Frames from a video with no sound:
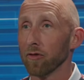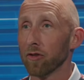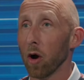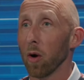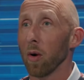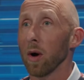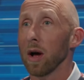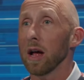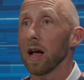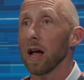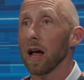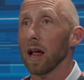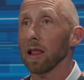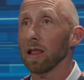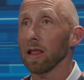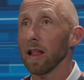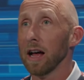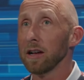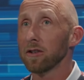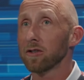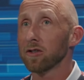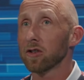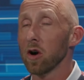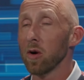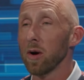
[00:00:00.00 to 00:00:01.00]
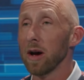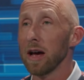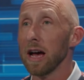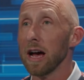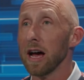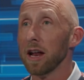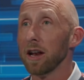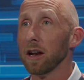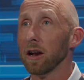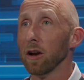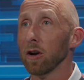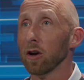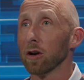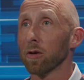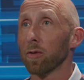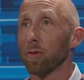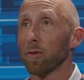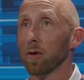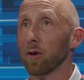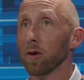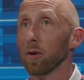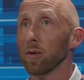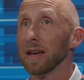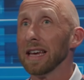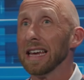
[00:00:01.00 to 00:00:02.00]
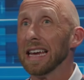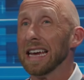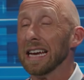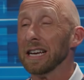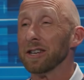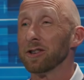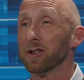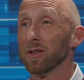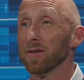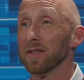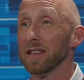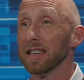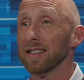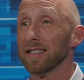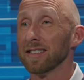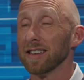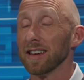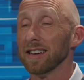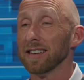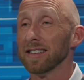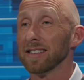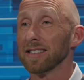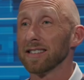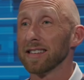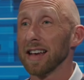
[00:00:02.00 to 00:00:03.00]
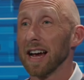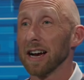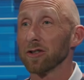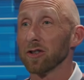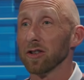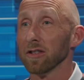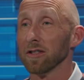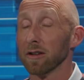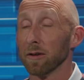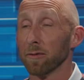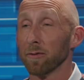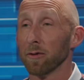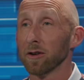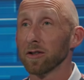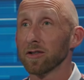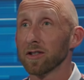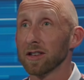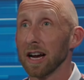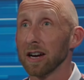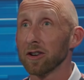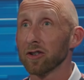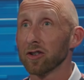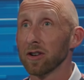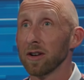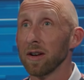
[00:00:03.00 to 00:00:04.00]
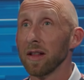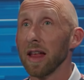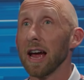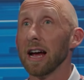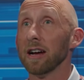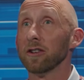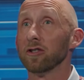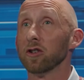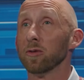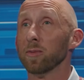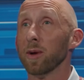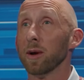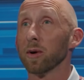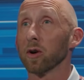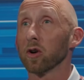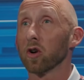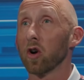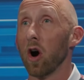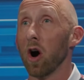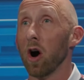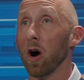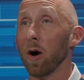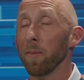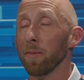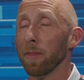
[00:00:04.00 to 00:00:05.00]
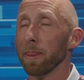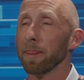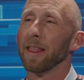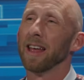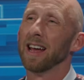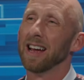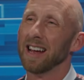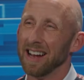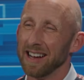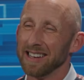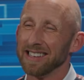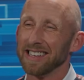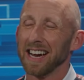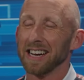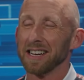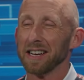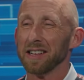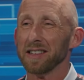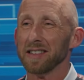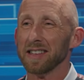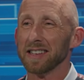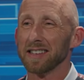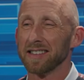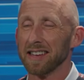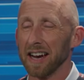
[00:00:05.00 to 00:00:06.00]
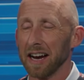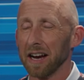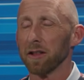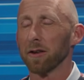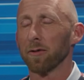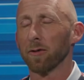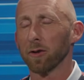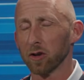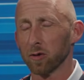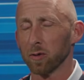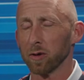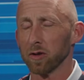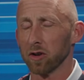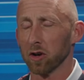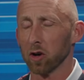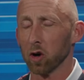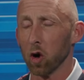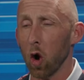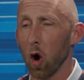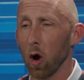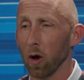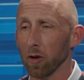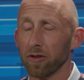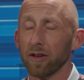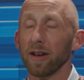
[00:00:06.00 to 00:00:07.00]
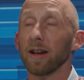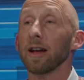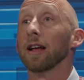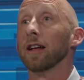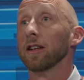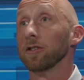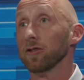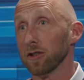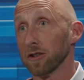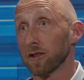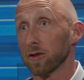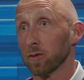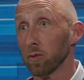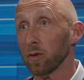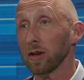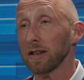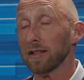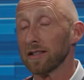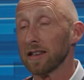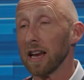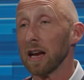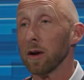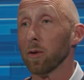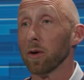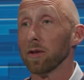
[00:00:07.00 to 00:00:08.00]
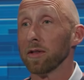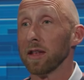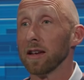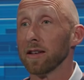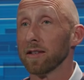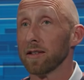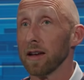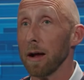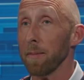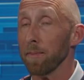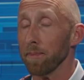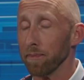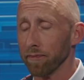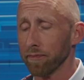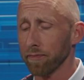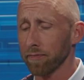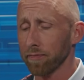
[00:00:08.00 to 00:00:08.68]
So let's go ahead and look through each of these sections. The first section, as you may recall, technically the second. The first was their goals. Just restate what they said.